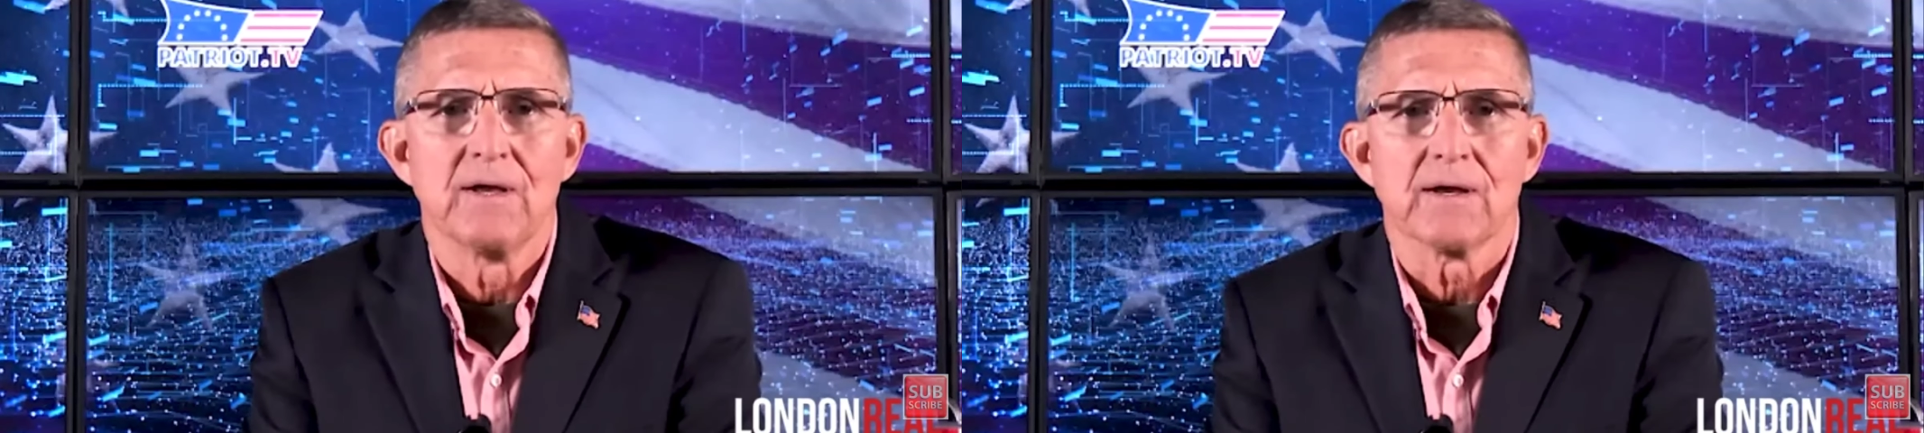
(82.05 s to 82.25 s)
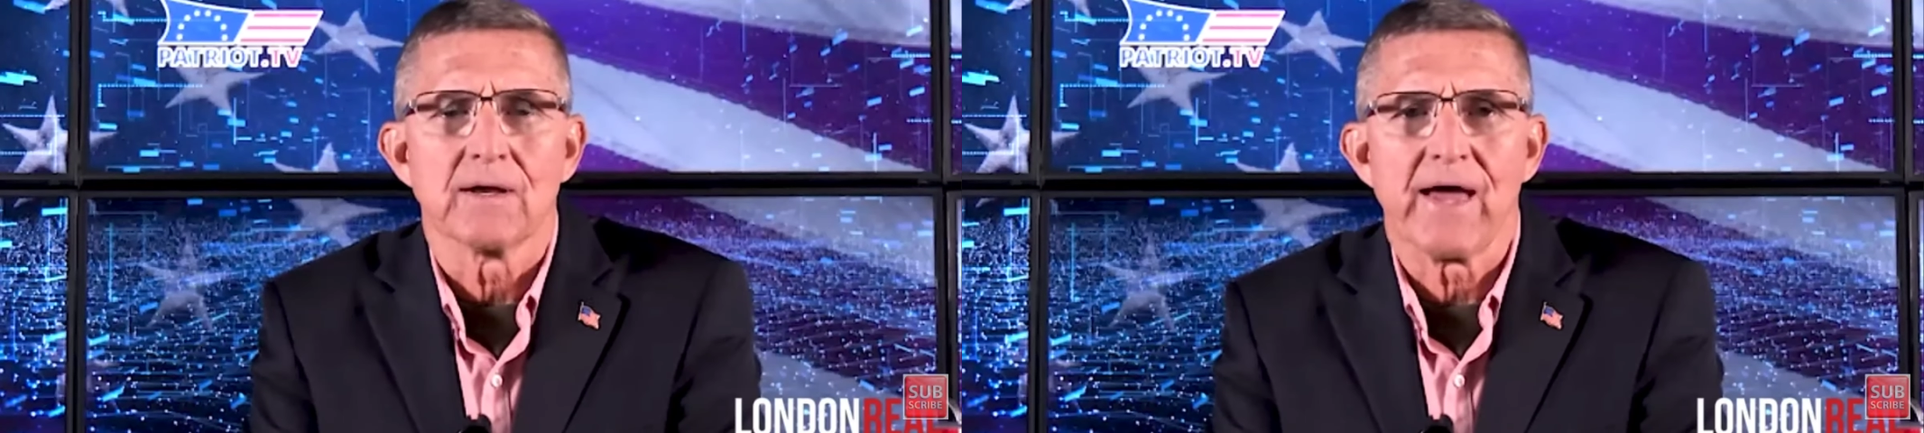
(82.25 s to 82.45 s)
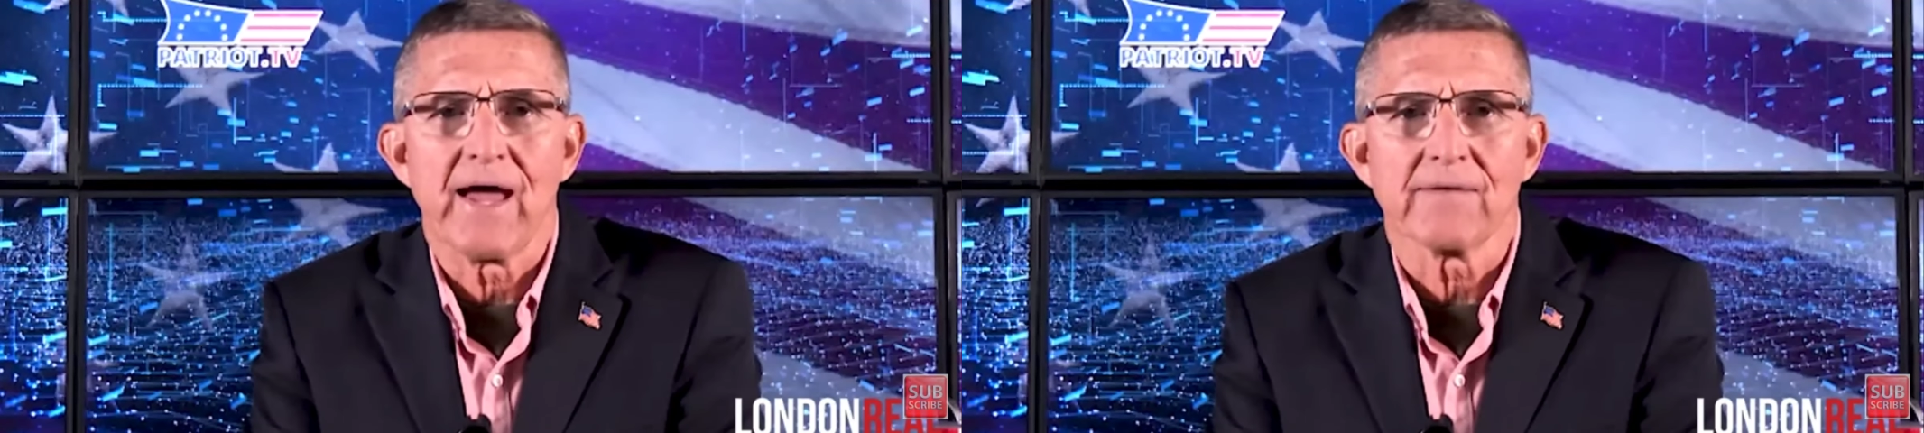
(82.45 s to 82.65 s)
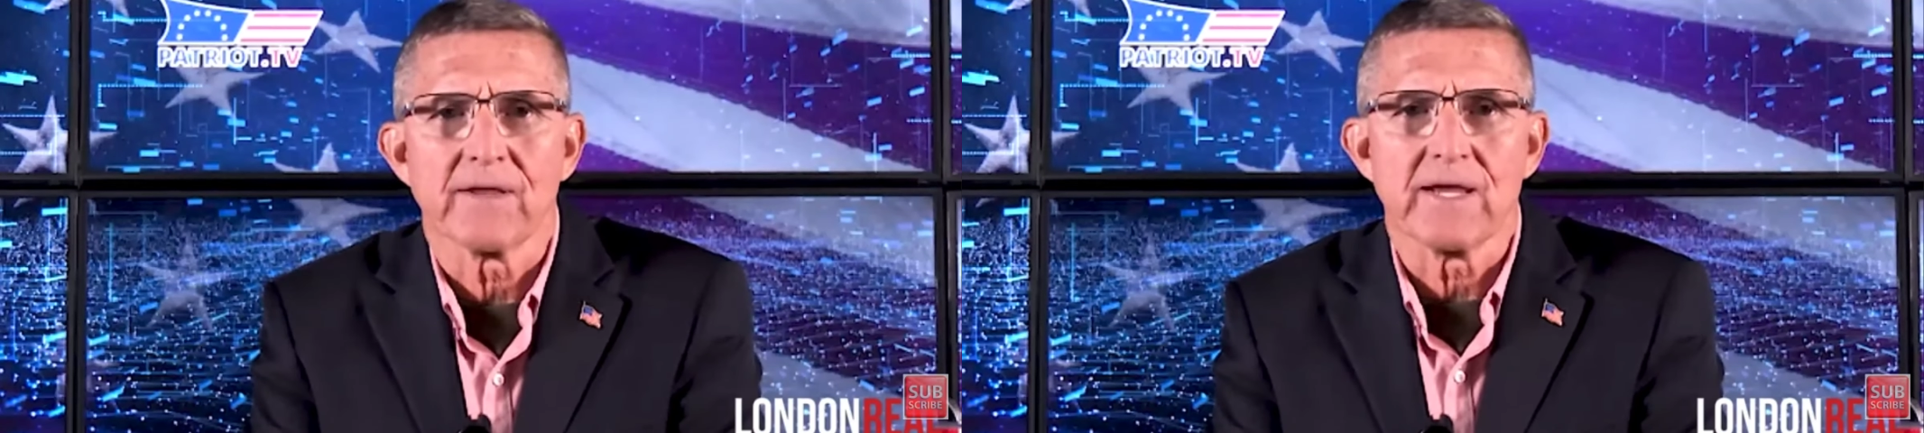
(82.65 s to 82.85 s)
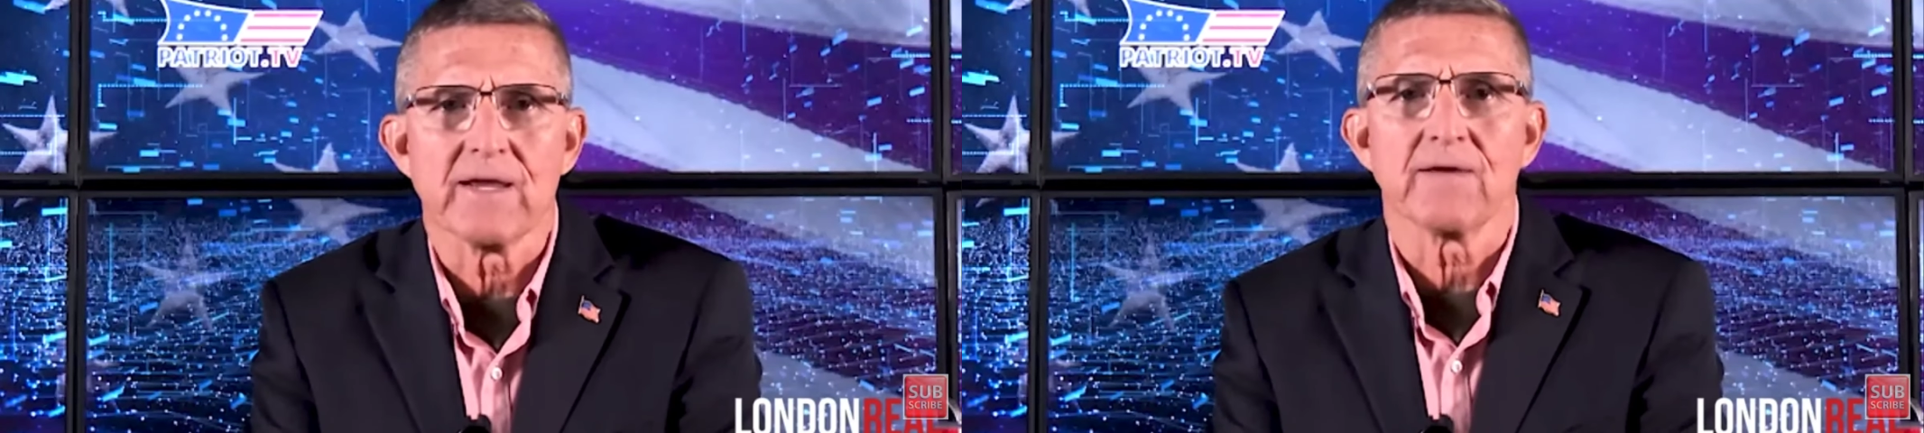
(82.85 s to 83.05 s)
that
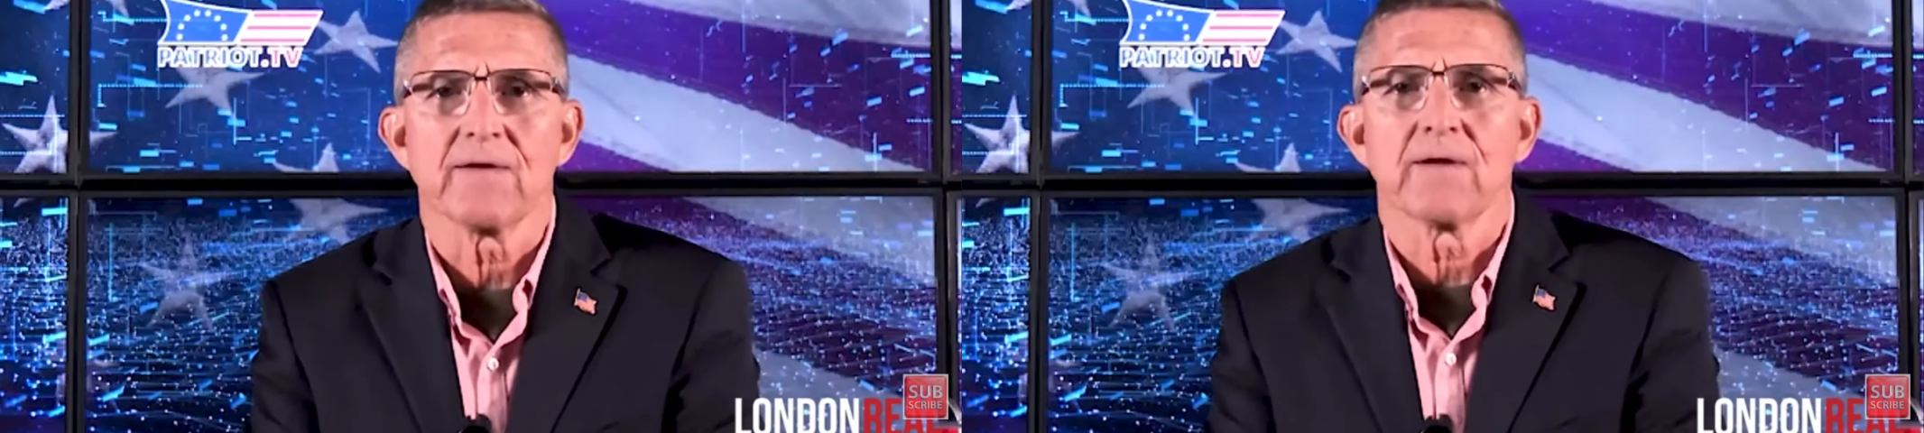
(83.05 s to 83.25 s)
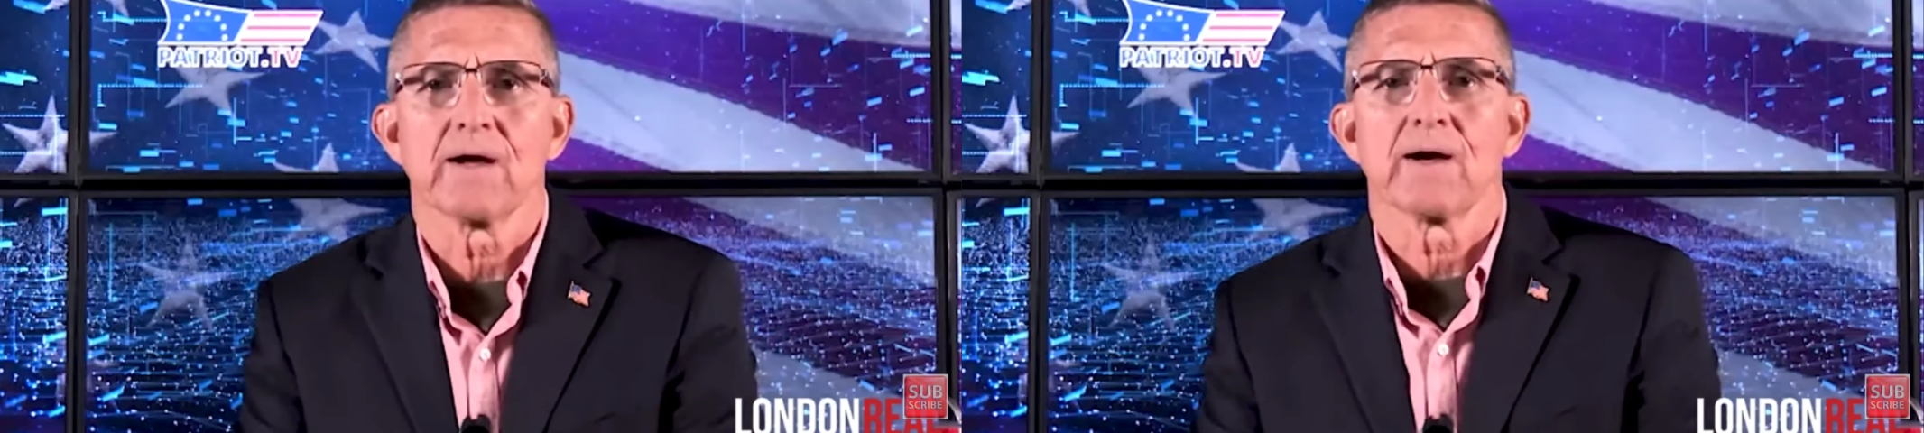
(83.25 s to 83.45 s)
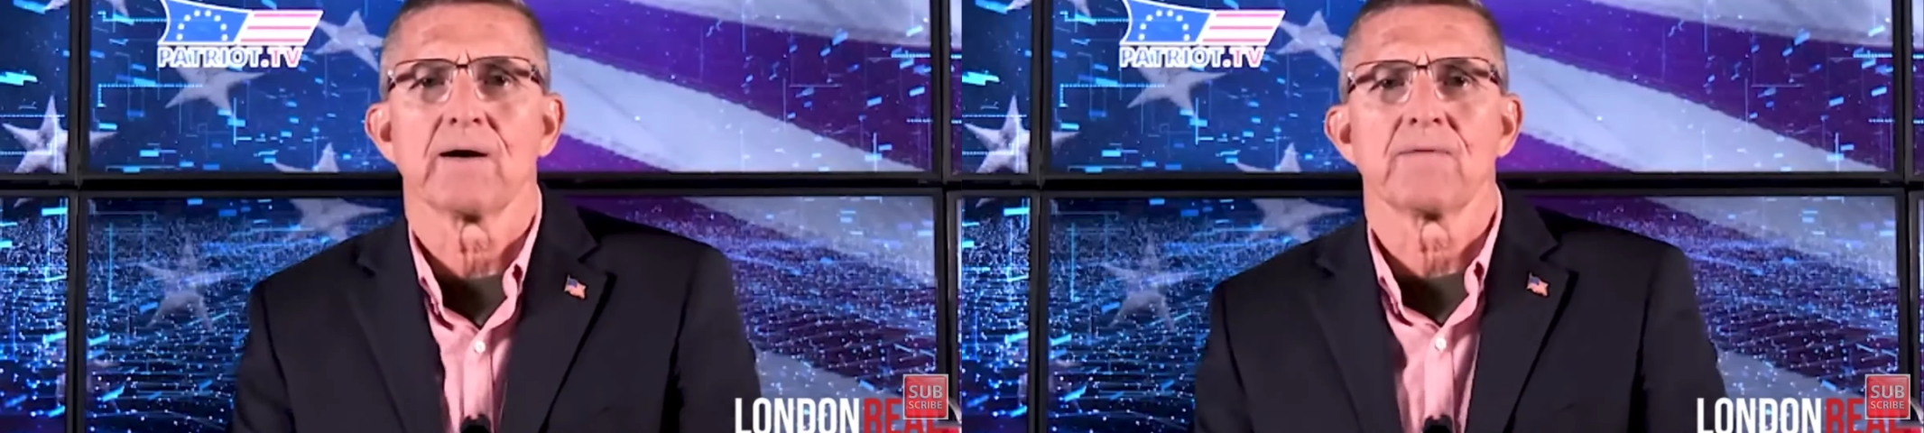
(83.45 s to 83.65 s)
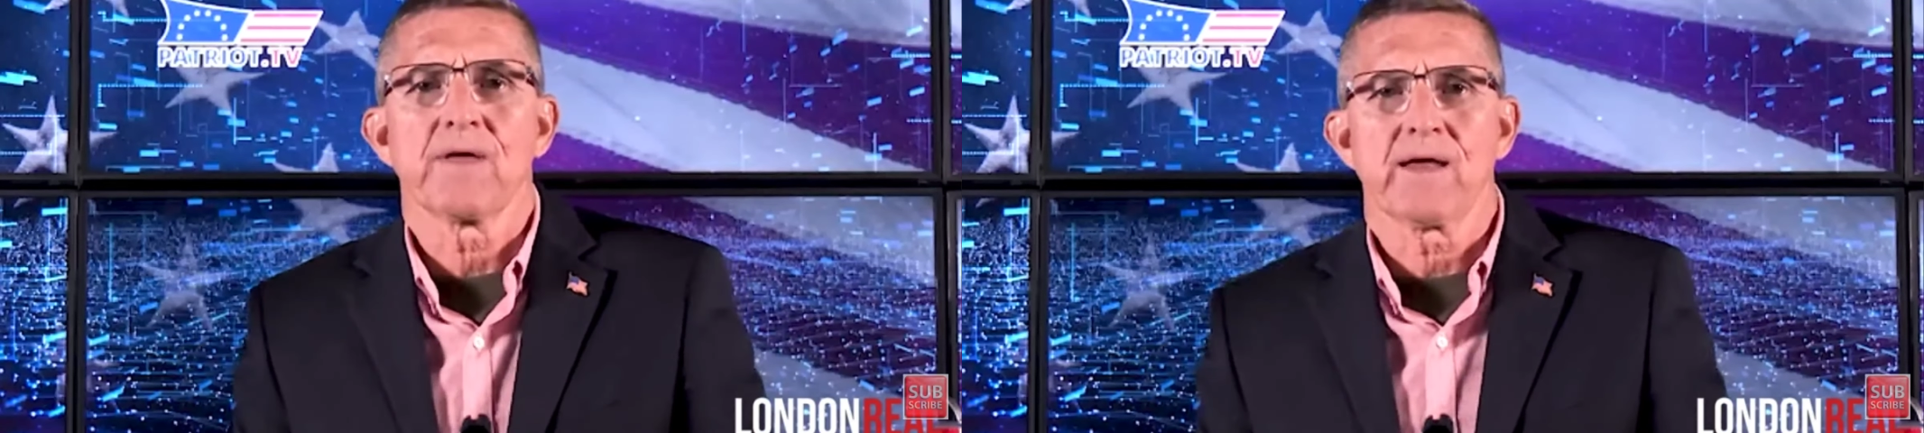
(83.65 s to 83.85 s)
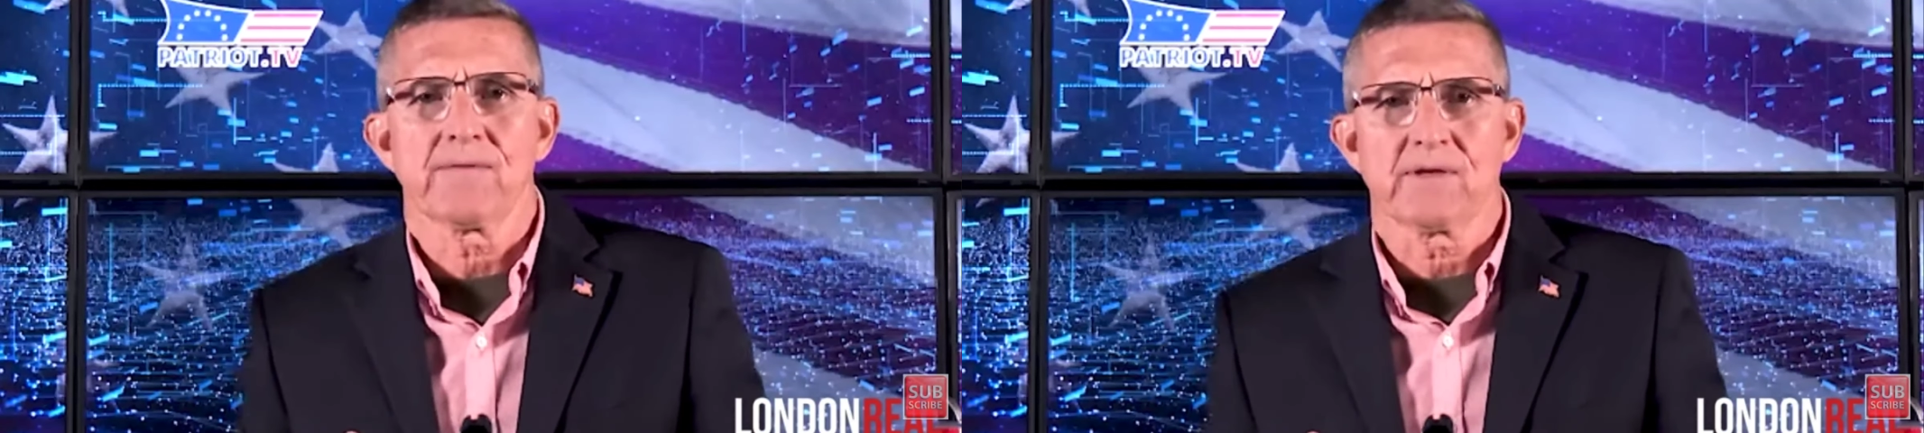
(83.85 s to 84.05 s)

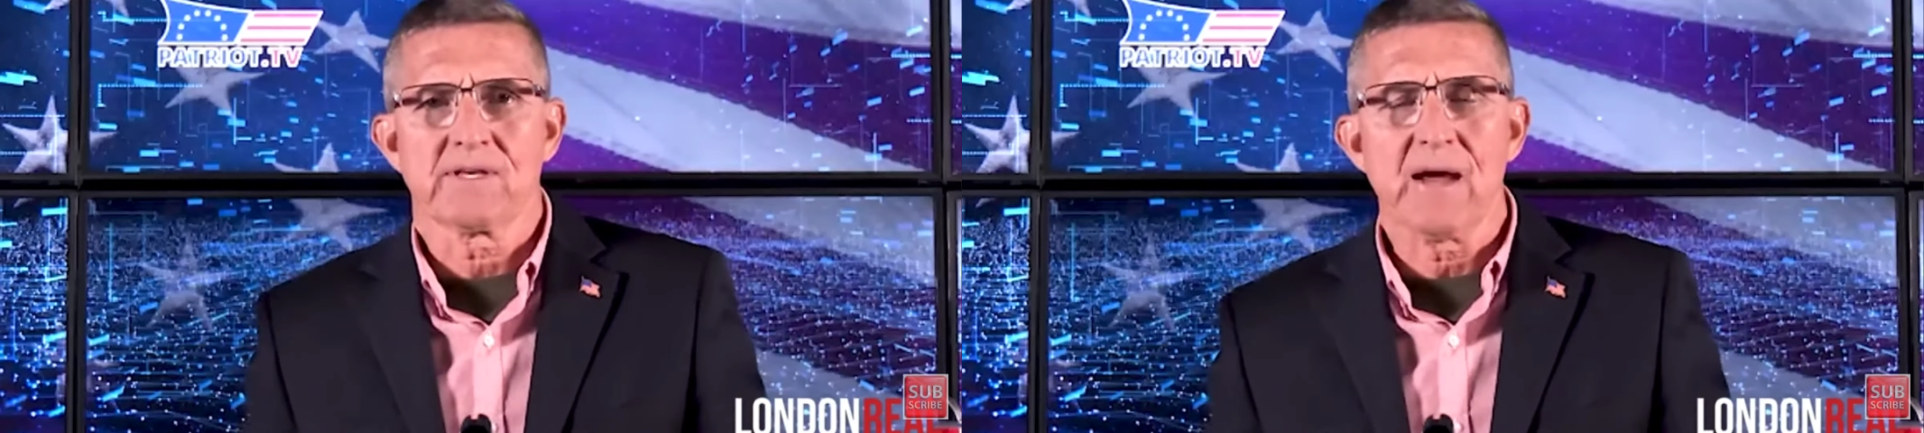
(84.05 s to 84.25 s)
the